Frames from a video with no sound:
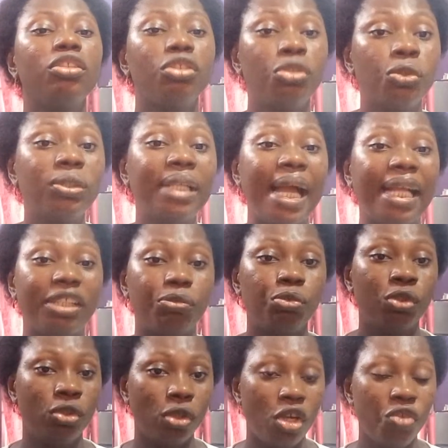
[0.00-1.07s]
do that
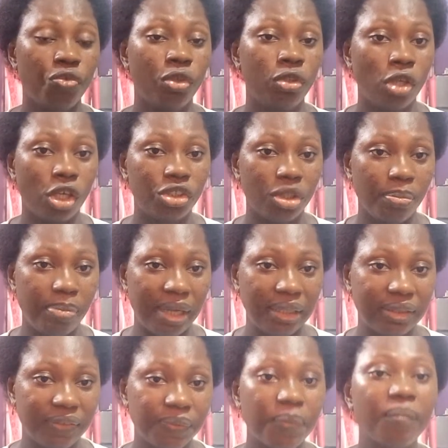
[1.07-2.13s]
with your introduction part.
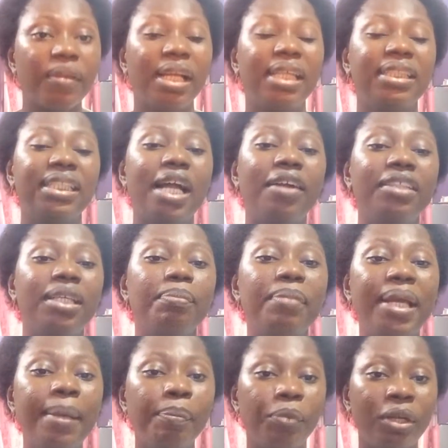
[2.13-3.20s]
Now, the
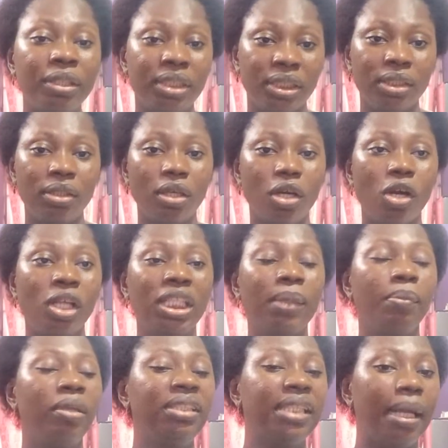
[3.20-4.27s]
main body or the
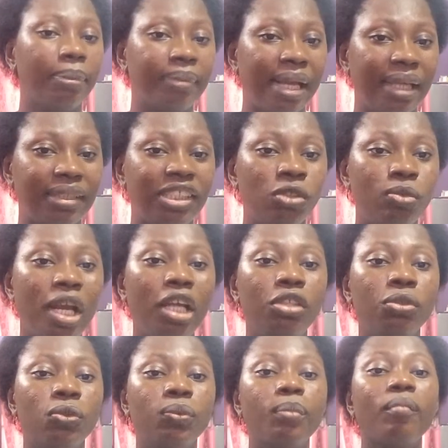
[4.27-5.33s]
main chapters is where
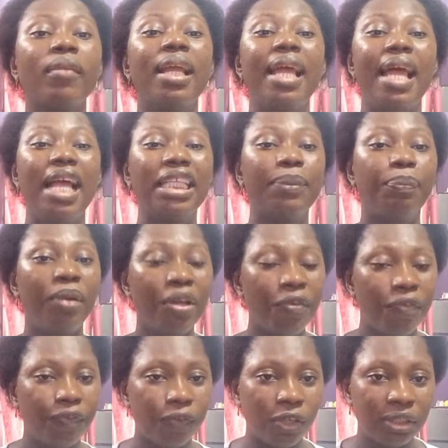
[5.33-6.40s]
you explain
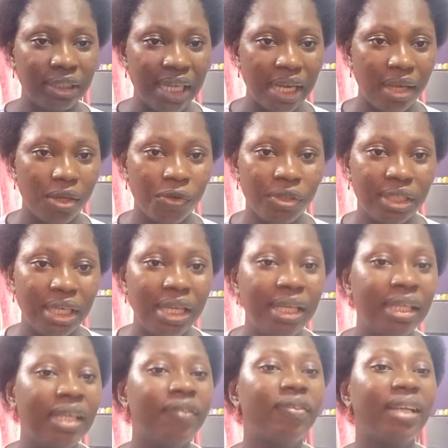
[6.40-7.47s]
further, okay,
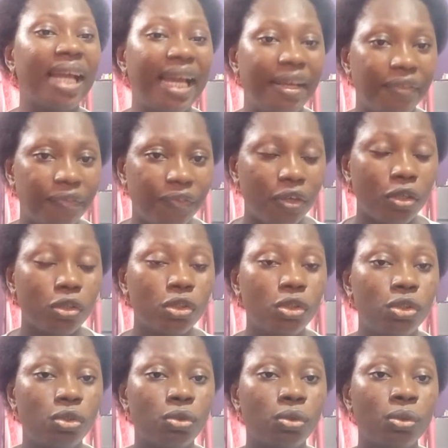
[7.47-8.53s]
give life
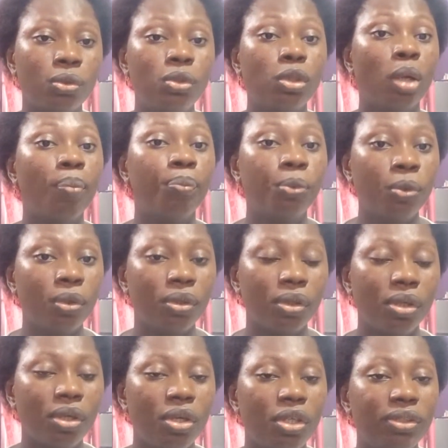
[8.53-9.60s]
to your book.
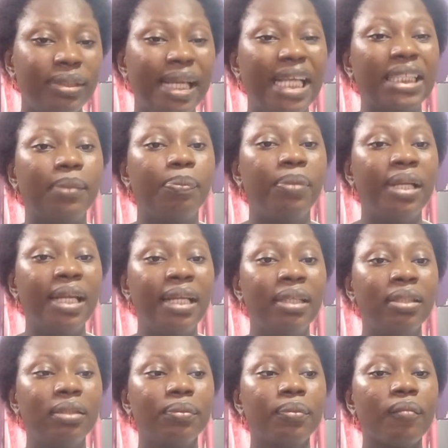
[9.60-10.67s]
They
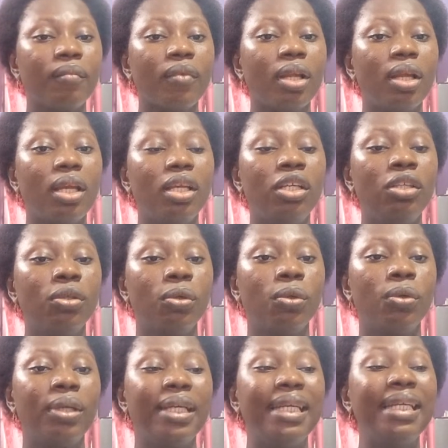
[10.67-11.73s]
explain,
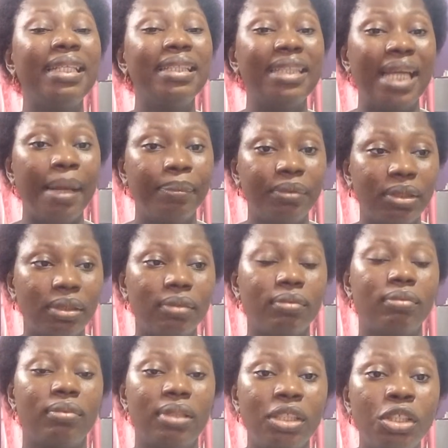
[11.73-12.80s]
in depth.
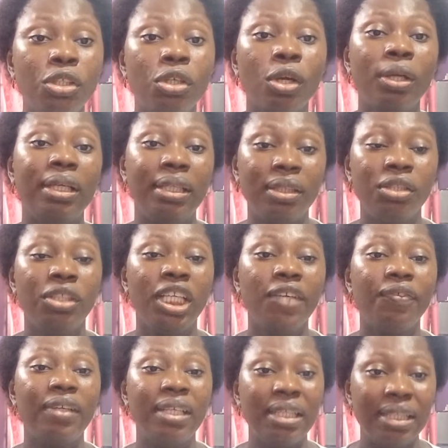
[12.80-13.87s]
You
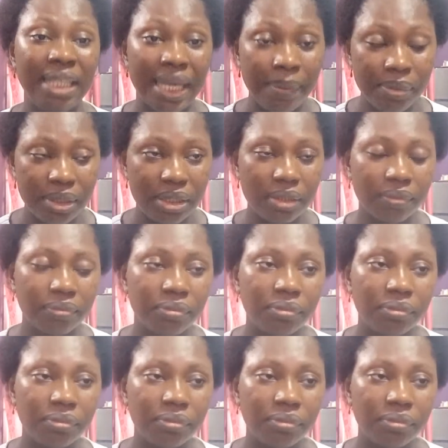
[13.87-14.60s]
give in depth